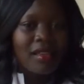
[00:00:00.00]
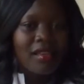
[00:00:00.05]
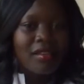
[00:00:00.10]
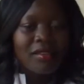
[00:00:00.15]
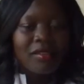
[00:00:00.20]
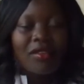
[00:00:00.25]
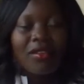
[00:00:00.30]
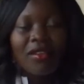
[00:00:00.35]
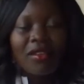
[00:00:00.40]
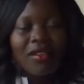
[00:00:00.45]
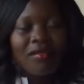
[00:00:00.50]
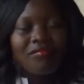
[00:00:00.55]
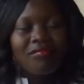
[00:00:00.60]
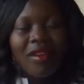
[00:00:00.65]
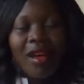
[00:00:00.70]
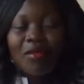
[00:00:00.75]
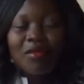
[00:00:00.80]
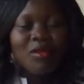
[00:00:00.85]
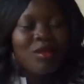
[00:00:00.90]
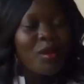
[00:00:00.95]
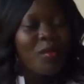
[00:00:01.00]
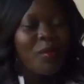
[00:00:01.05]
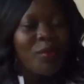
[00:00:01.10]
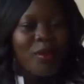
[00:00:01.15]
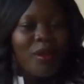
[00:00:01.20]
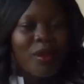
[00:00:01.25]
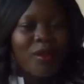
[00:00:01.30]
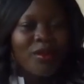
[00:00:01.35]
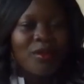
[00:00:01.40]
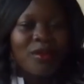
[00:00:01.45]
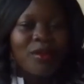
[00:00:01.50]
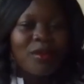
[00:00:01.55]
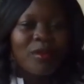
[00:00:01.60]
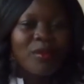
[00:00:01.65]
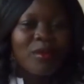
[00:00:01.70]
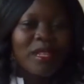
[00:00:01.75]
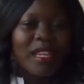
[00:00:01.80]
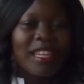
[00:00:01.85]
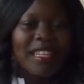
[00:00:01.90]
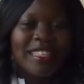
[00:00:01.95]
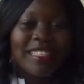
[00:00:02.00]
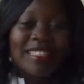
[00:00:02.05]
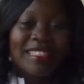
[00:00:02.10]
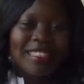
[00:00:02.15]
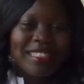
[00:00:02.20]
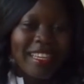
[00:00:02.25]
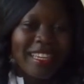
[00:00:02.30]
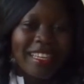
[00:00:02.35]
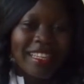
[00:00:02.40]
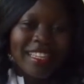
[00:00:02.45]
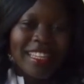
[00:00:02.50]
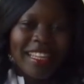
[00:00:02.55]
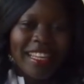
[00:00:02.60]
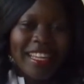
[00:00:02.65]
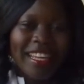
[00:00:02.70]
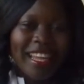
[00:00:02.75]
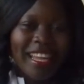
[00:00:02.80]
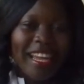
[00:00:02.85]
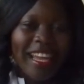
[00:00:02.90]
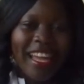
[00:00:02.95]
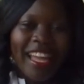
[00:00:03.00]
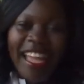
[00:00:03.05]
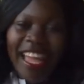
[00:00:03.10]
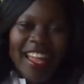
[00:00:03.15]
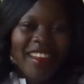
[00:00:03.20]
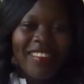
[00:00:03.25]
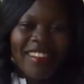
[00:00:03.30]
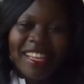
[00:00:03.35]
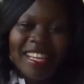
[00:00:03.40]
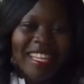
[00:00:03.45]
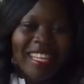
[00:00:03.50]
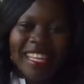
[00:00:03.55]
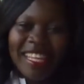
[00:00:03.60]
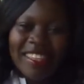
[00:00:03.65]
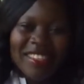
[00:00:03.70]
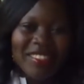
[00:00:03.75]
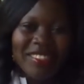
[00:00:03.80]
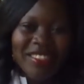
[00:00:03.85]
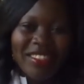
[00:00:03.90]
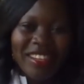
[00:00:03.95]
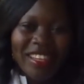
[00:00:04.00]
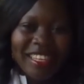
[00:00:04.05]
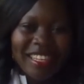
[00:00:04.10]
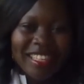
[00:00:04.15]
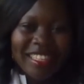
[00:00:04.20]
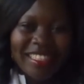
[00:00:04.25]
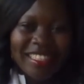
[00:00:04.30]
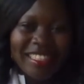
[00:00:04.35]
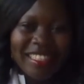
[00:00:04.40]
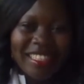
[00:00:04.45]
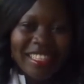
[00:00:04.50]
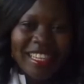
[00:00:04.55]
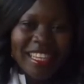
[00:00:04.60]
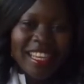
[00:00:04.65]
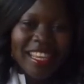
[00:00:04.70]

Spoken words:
So I'm so proud to be a designer. I really enjoy it.